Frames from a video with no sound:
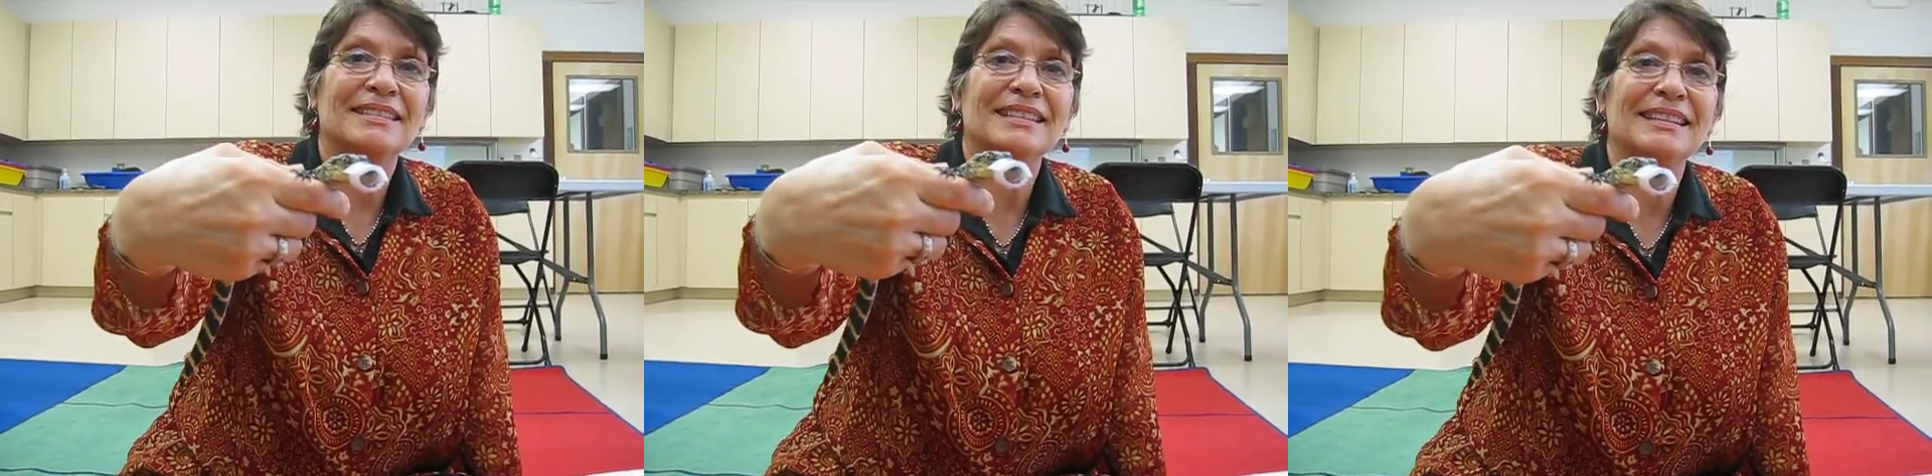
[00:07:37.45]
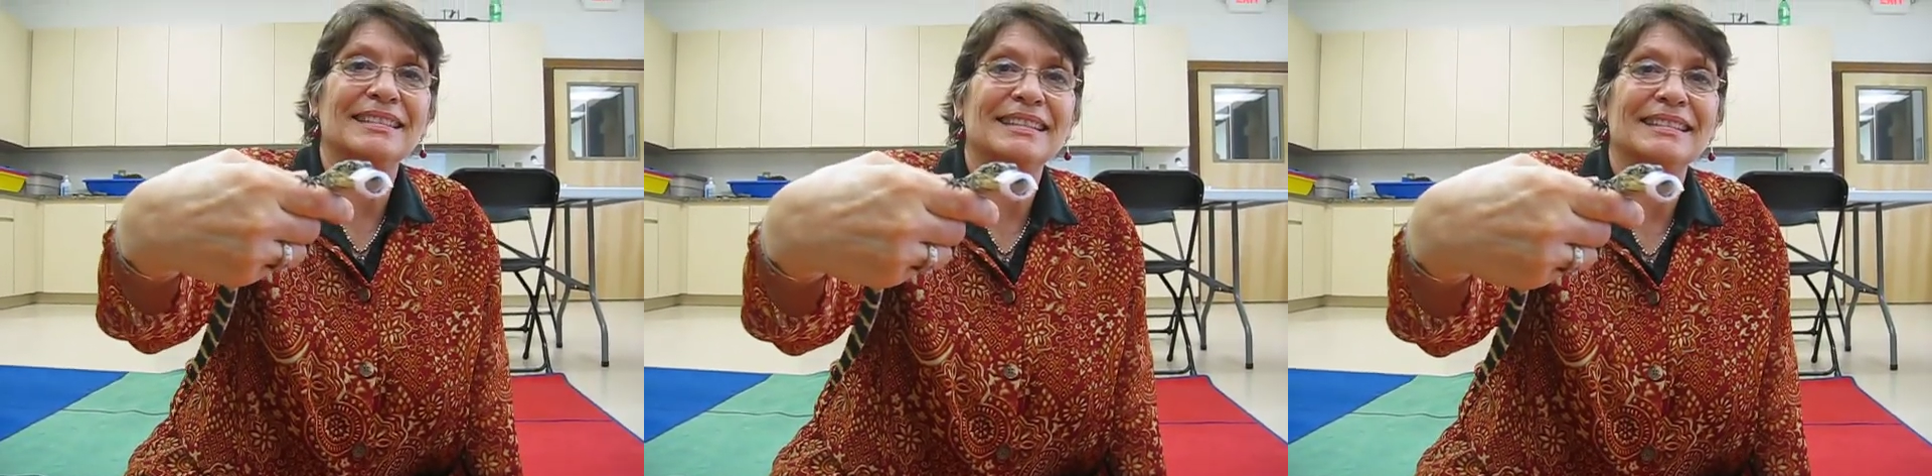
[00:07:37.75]

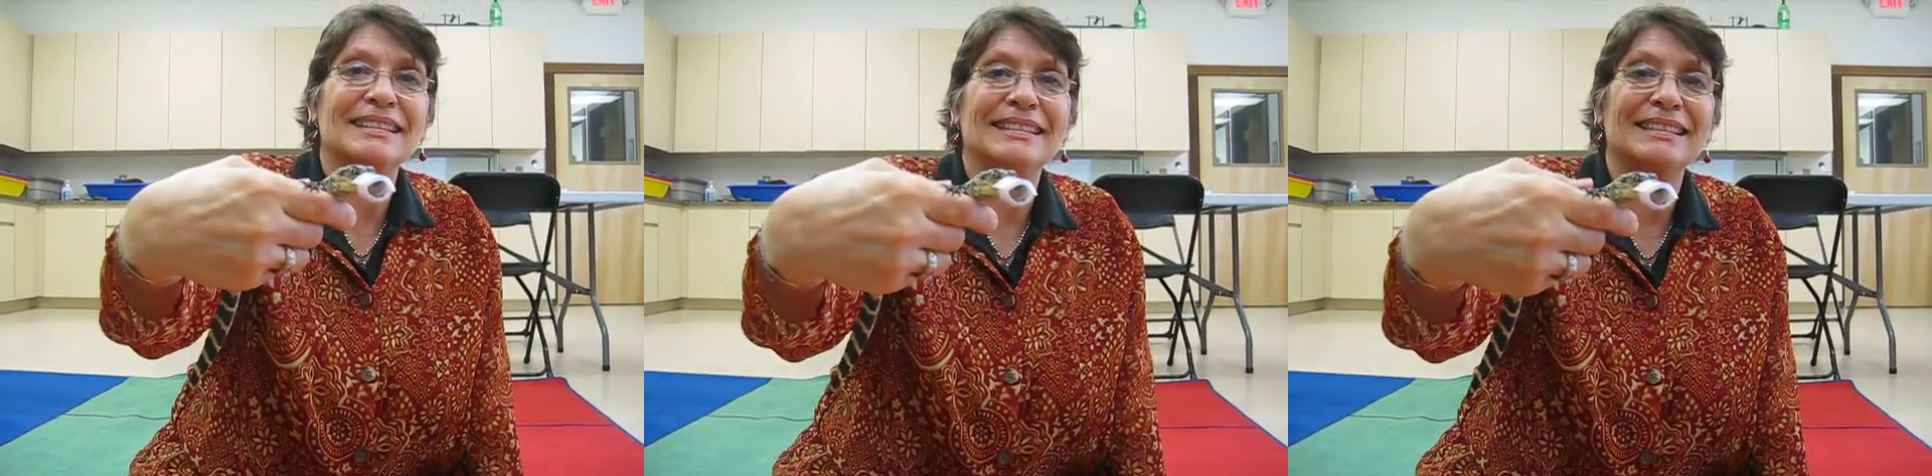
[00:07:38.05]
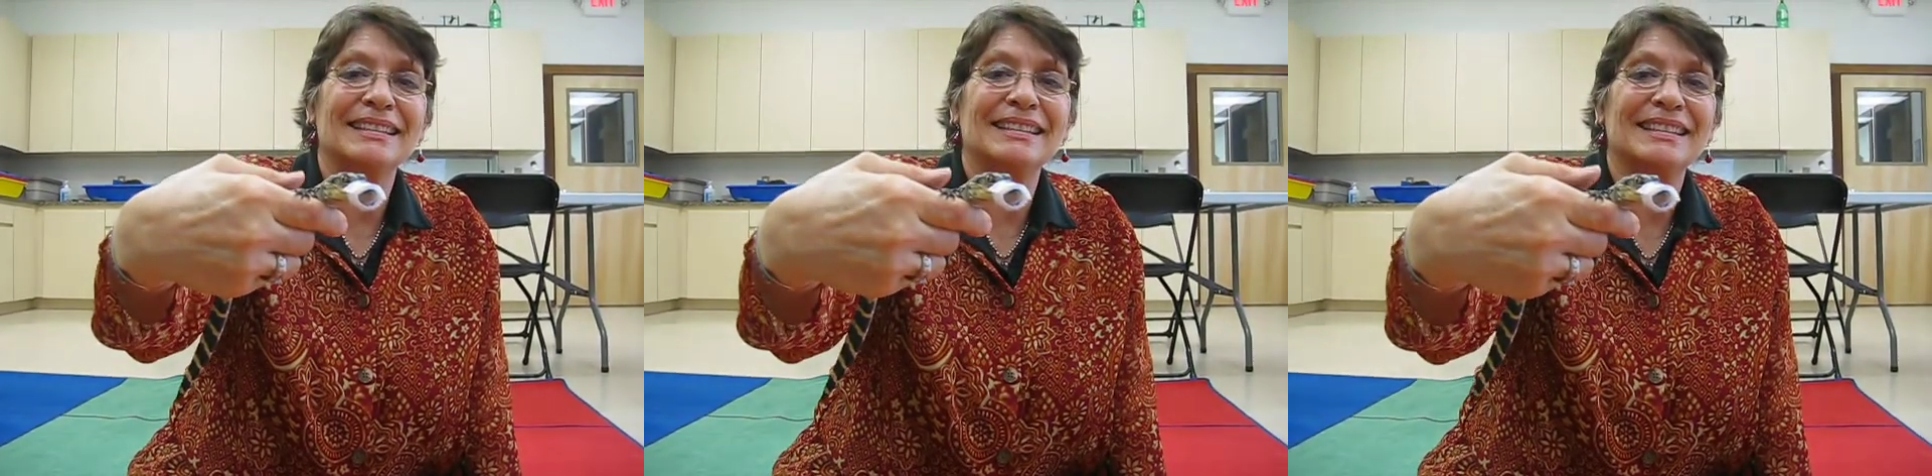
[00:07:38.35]
Ding, ding, ding,
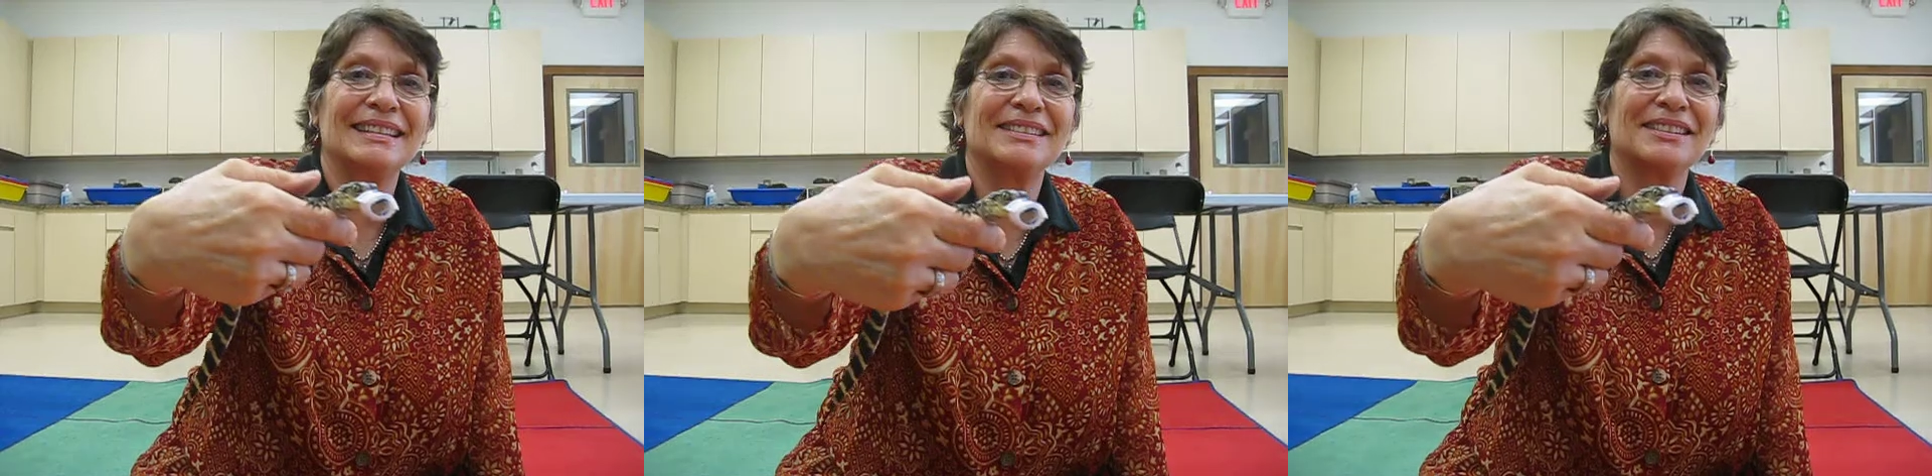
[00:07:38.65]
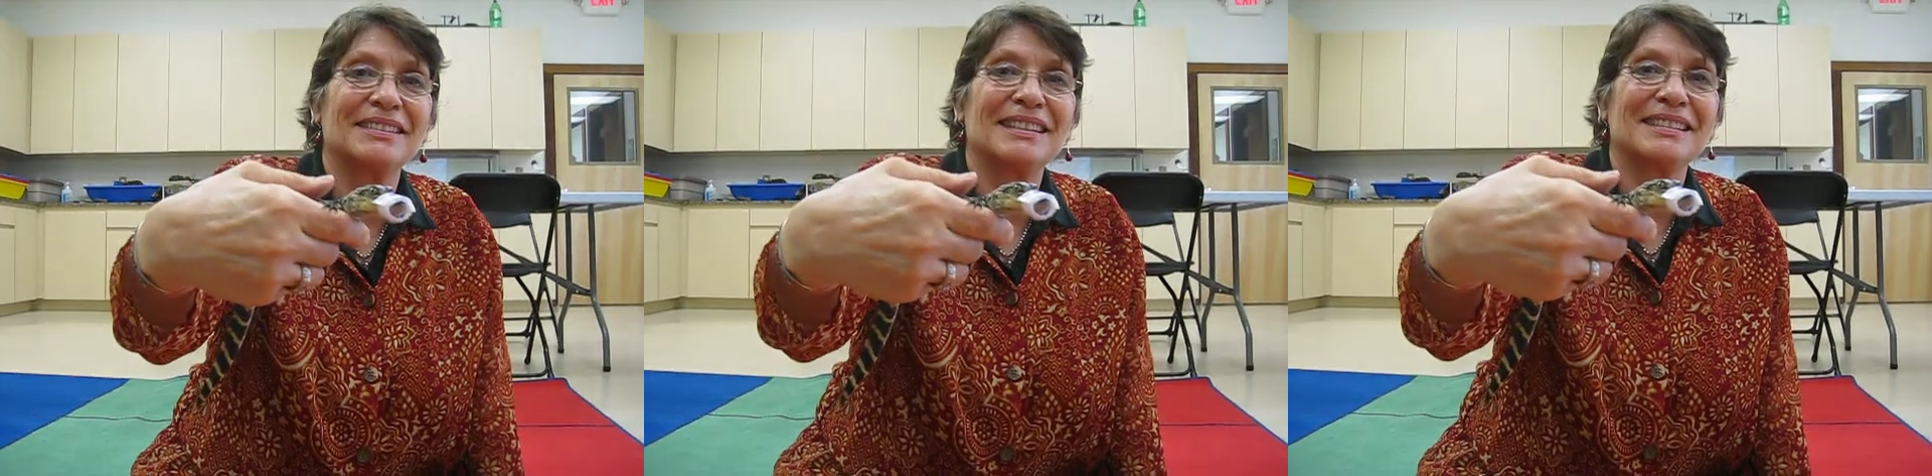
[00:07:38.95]
ding. Here's
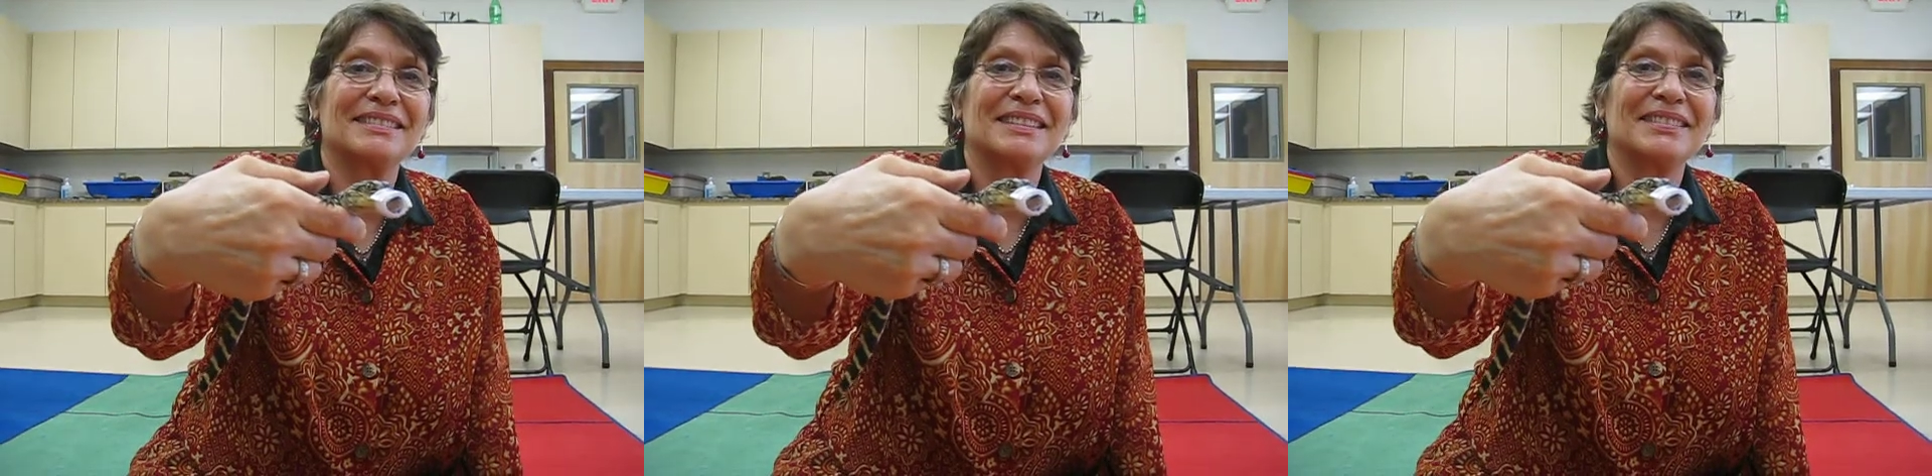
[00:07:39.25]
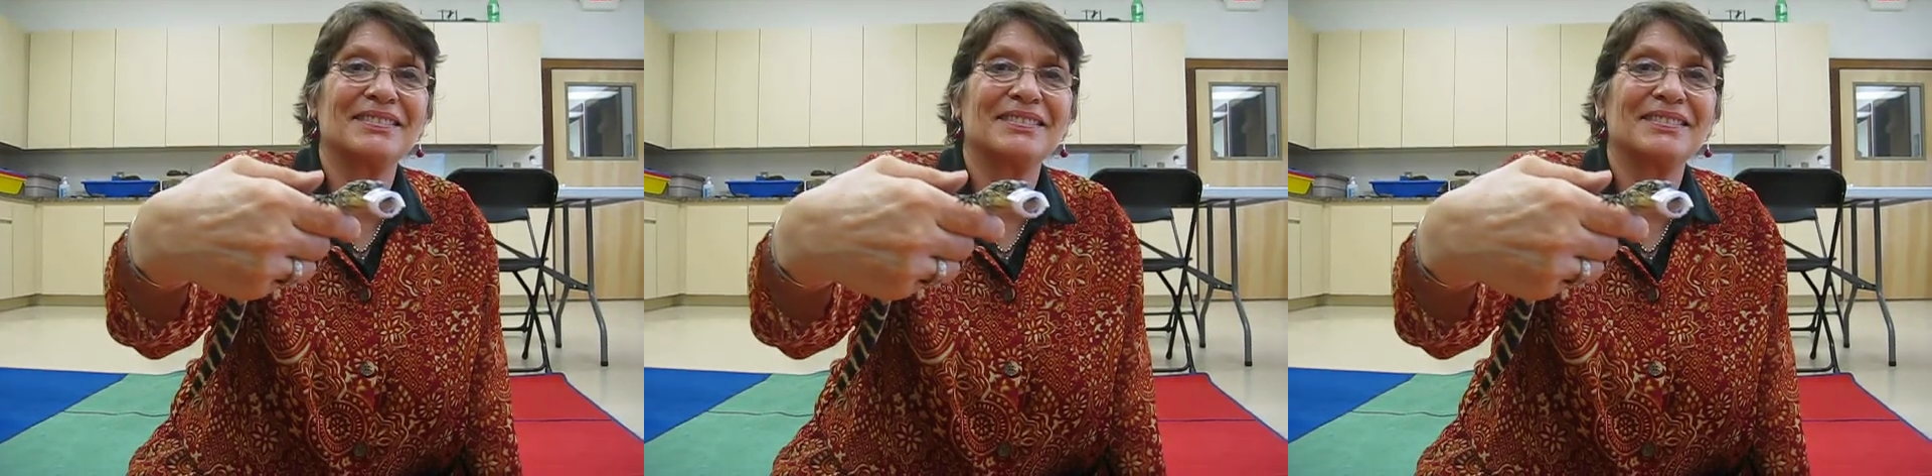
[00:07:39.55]
your ice cream.